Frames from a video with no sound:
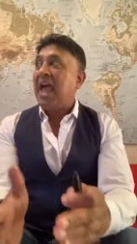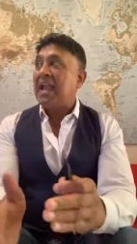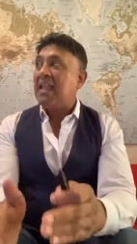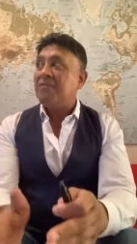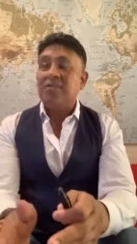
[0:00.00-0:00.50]

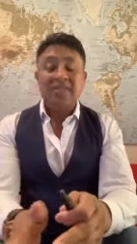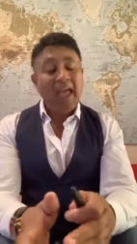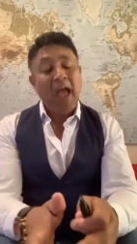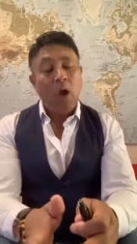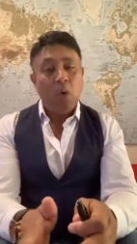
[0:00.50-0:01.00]
And even
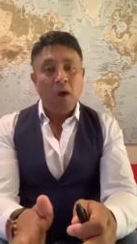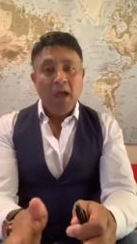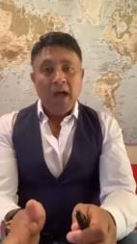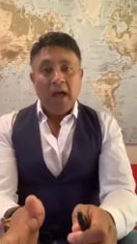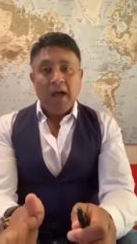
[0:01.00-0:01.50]
now,
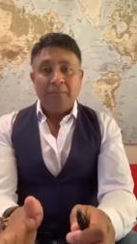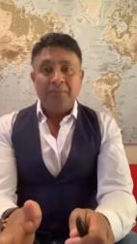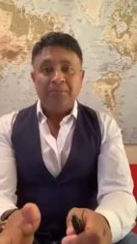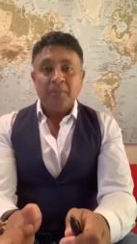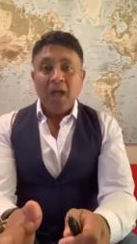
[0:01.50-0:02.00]

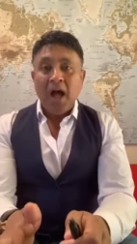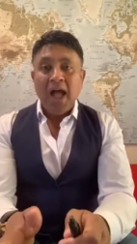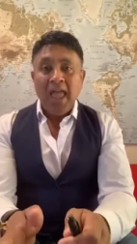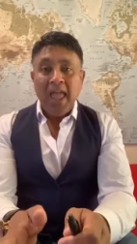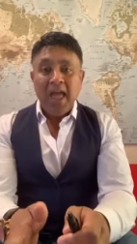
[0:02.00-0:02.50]
um,
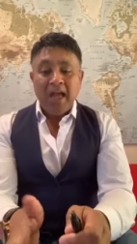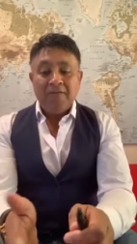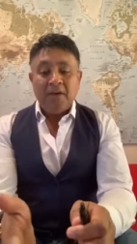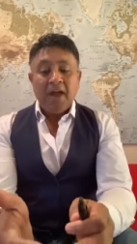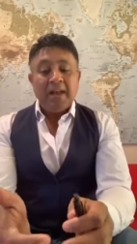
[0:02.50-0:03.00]
I
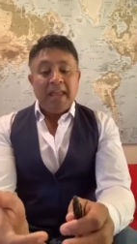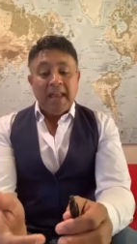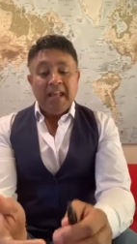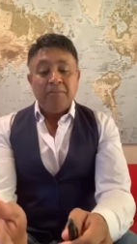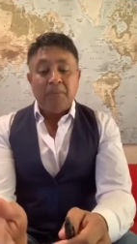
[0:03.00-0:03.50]
have an
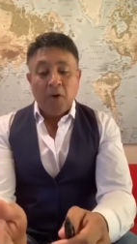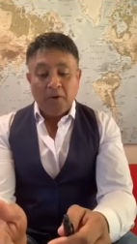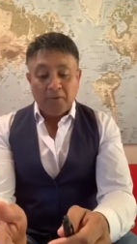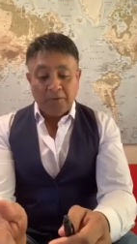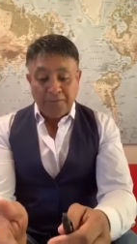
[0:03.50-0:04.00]

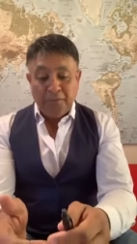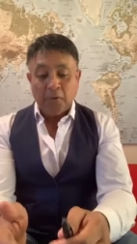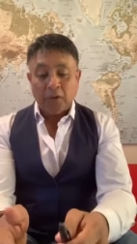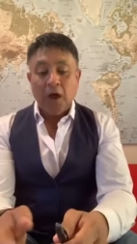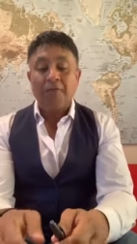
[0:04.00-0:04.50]
inbox
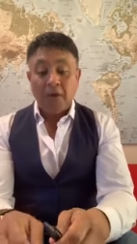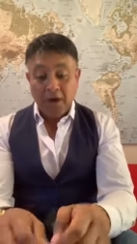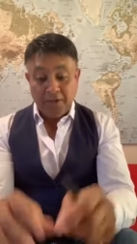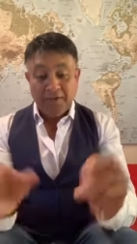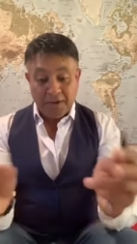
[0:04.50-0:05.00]
full of
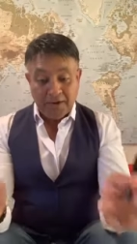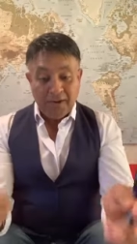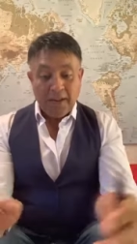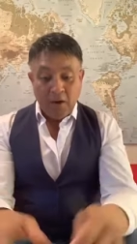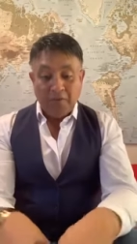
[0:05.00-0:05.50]
other than
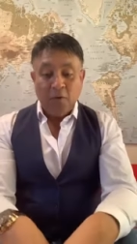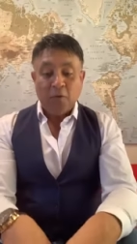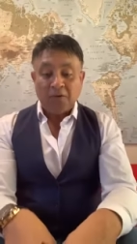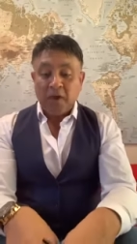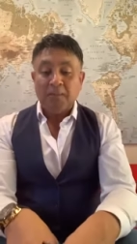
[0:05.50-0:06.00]
of
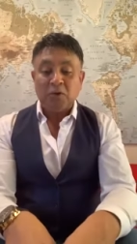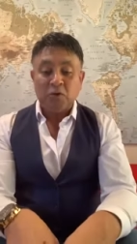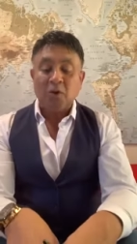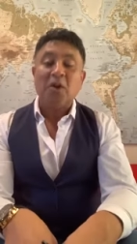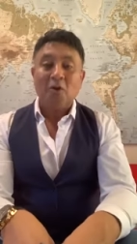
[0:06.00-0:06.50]
course, come and
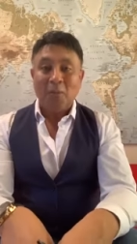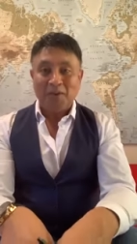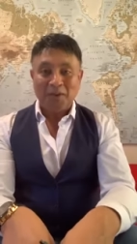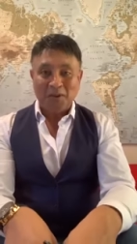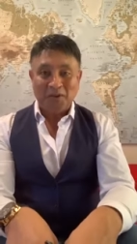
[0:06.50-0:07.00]
join our
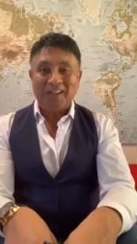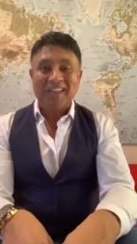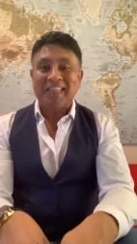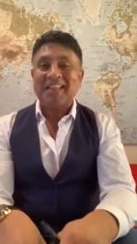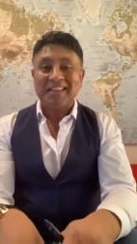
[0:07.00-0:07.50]

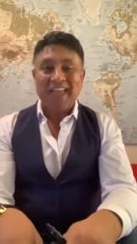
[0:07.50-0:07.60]
opportunity.